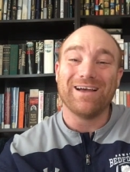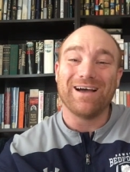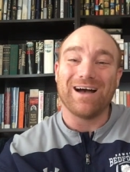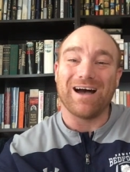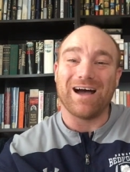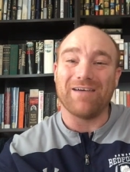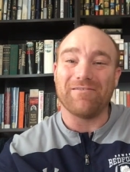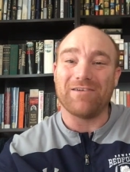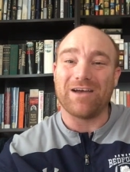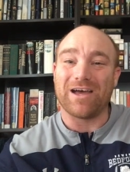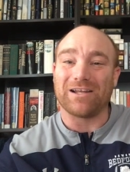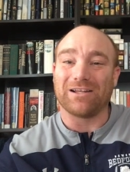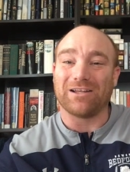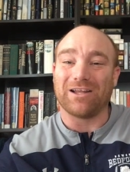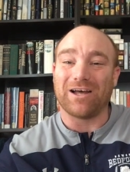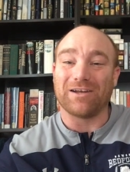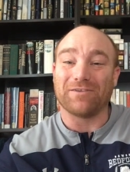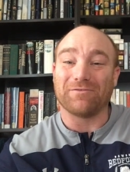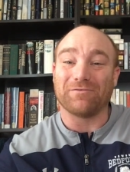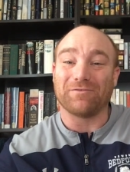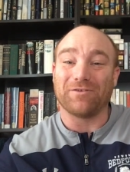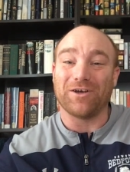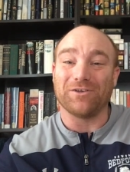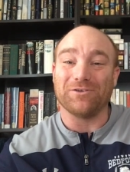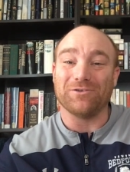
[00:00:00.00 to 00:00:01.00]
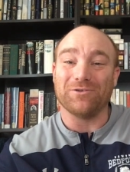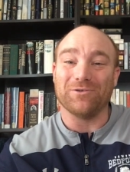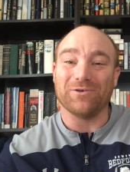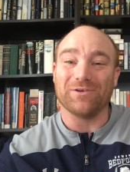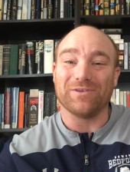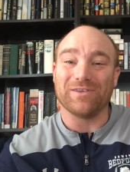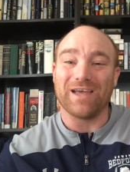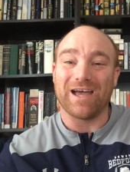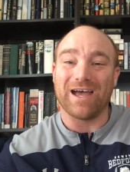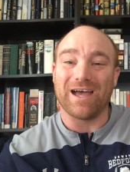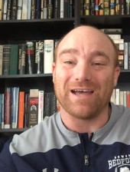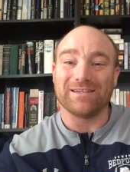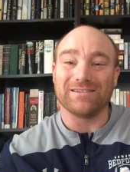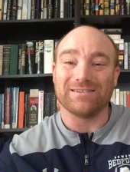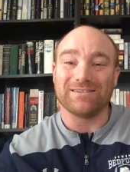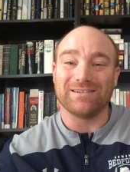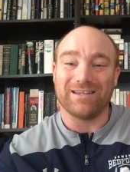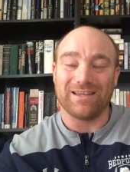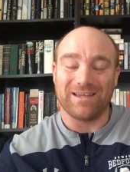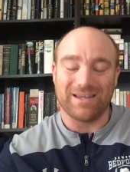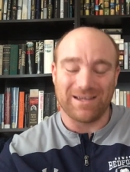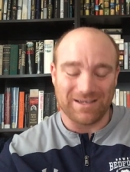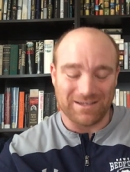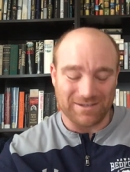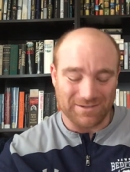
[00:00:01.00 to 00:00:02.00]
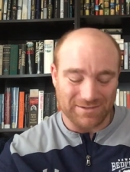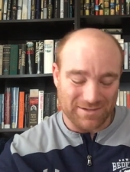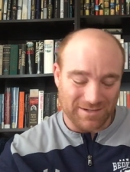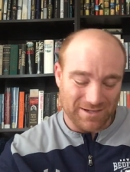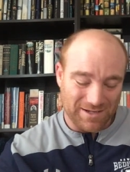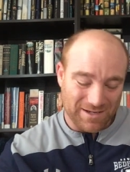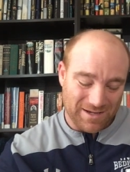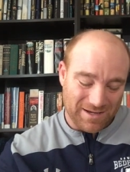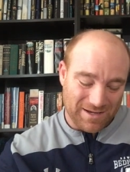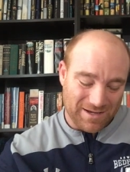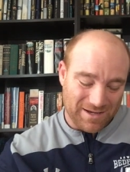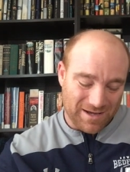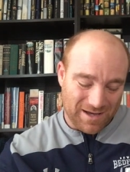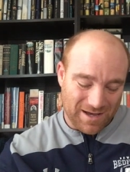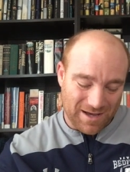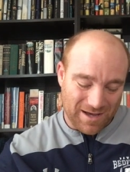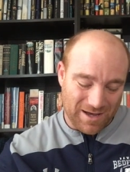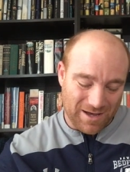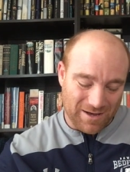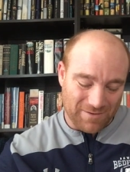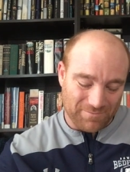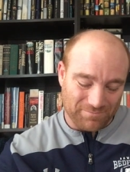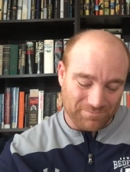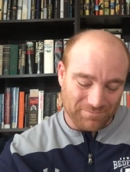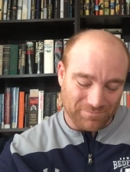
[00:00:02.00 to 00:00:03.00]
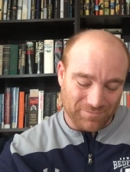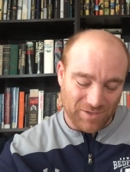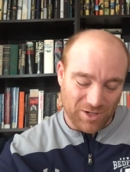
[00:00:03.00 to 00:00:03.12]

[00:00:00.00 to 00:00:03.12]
I've had a lot of fun doing that and um,